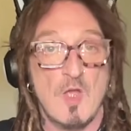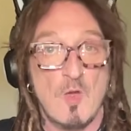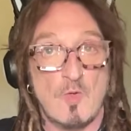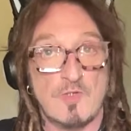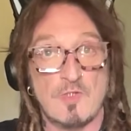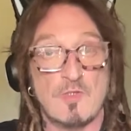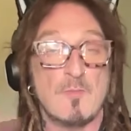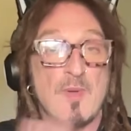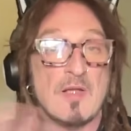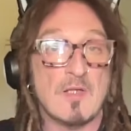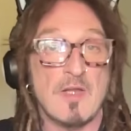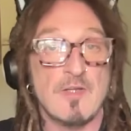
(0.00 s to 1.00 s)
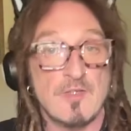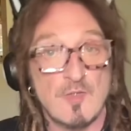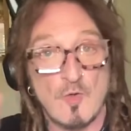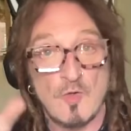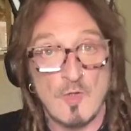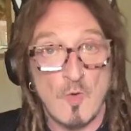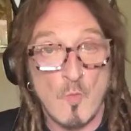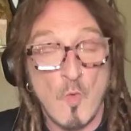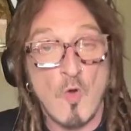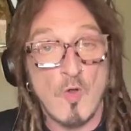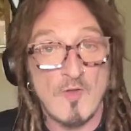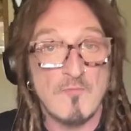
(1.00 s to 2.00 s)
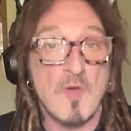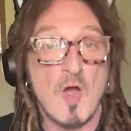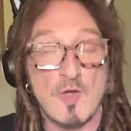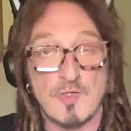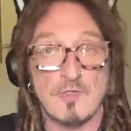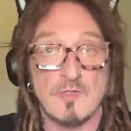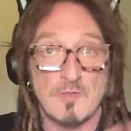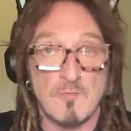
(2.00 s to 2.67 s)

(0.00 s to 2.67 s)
which is all your wall of Marshalls,